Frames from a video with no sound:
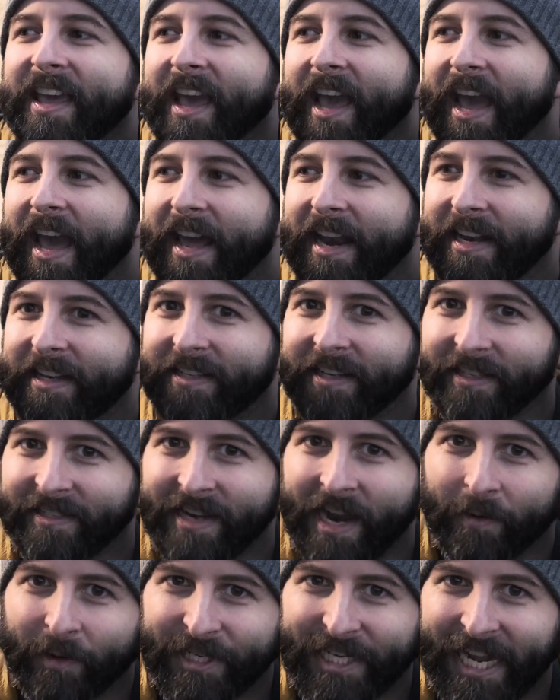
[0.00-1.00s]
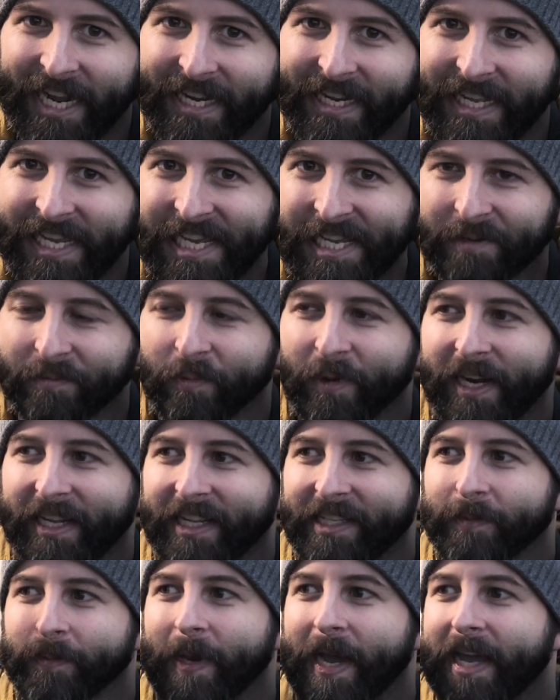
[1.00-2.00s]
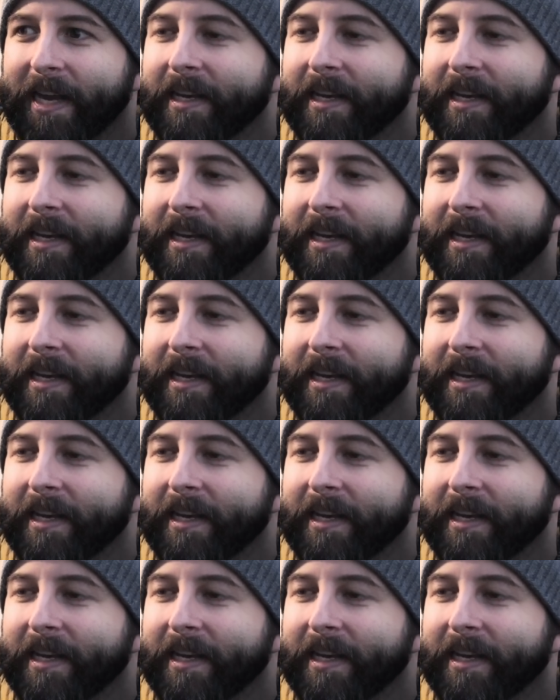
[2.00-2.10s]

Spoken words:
And it does not retain heat when it gets wet.